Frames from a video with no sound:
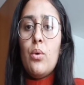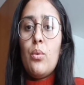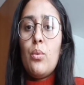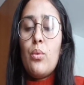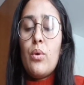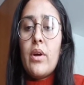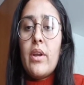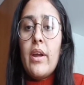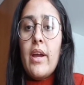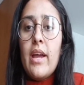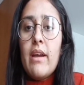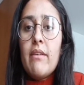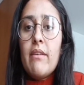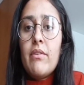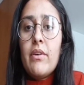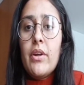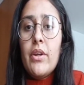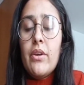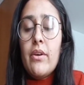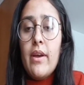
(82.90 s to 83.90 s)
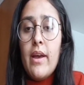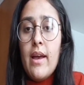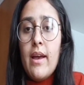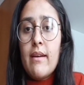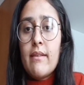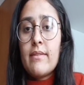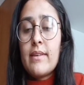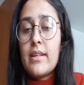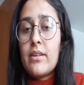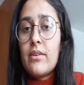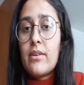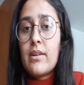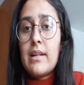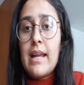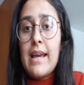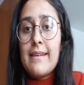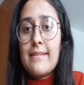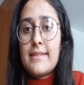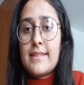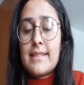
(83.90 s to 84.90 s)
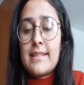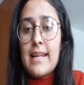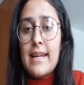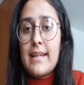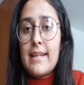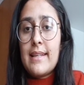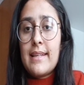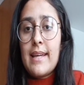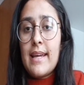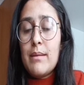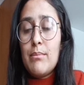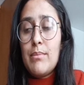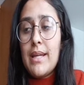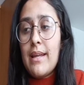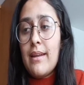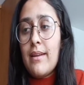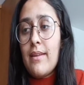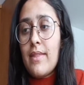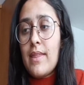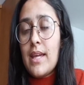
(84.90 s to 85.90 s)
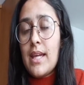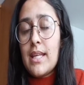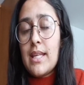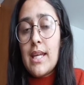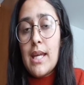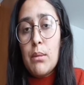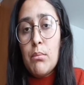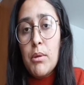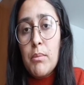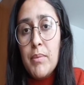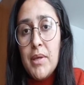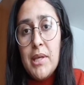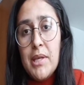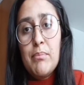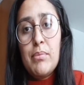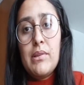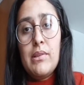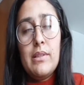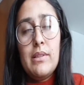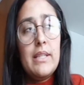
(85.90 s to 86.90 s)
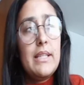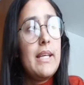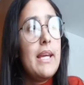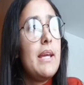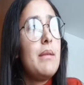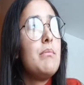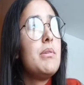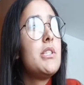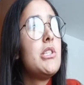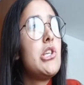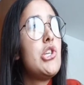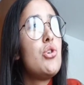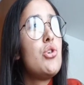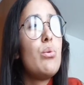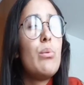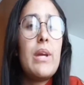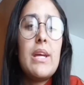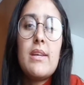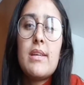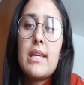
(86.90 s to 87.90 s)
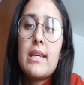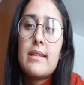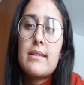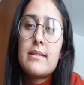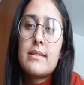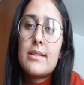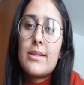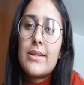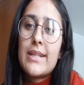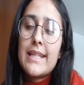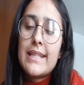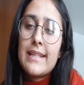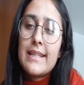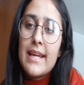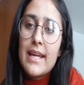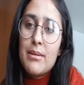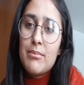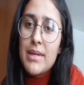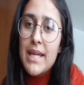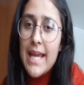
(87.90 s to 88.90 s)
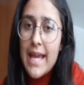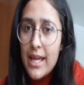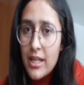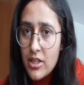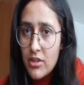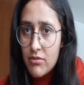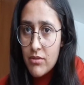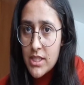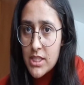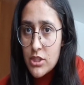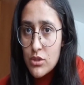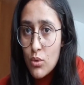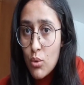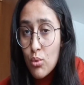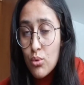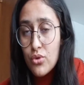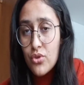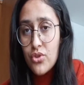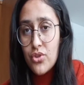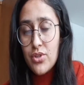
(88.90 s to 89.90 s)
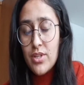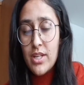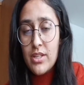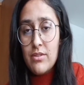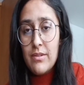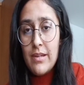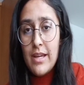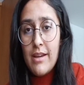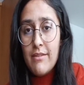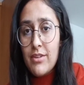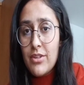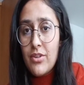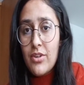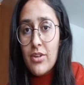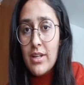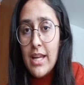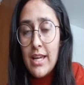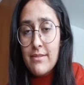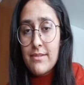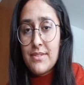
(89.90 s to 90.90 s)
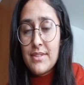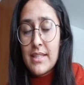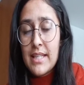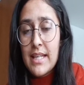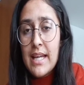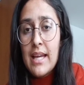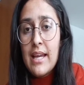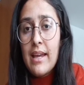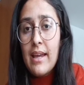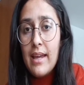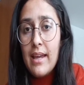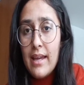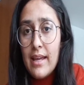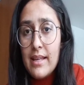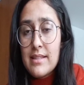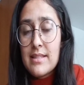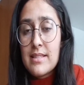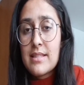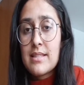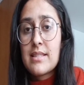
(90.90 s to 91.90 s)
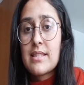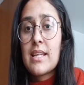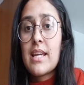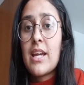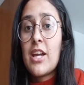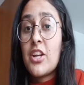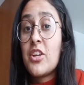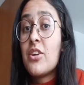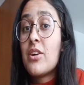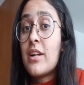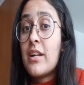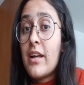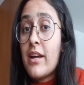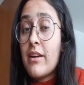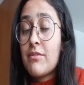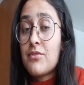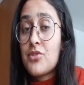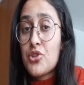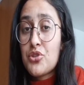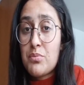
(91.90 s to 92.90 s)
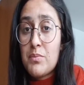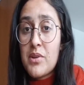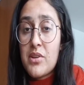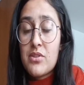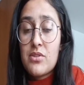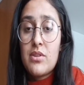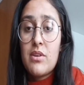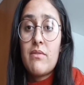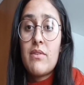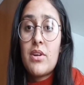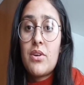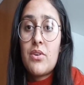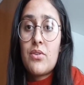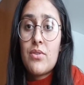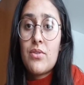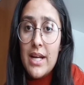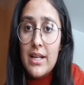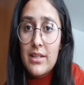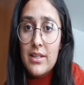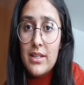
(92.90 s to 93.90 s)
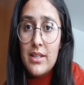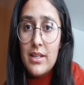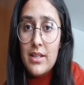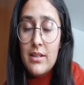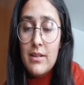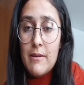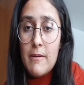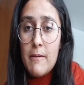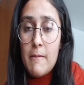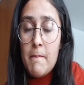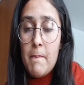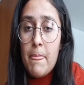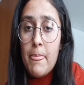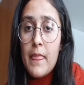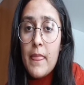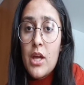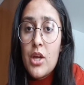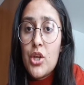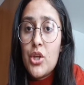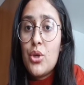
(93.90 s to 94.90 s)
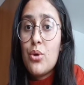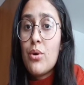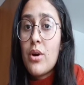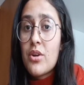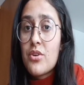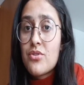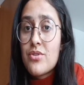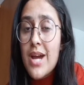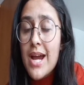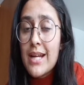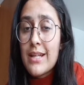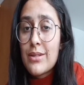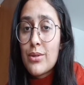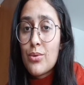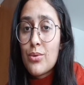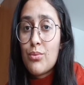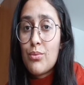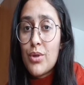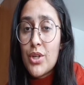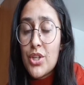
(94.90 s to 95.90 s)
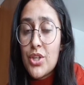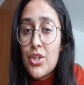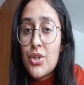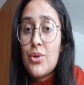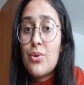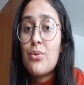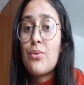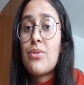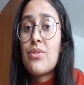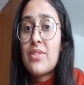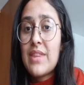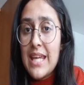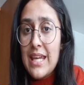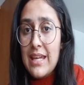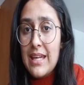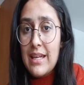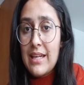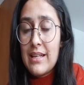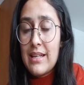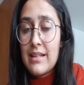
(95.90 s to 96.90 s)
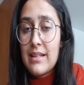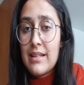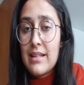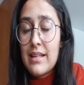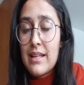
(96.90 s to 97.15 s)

Whatever you have in your lives, like it can be anything, it can be people, it can be situations, or it can be any resource that you have in your lives. It's in your life just because you've attracted it. You attract what you think.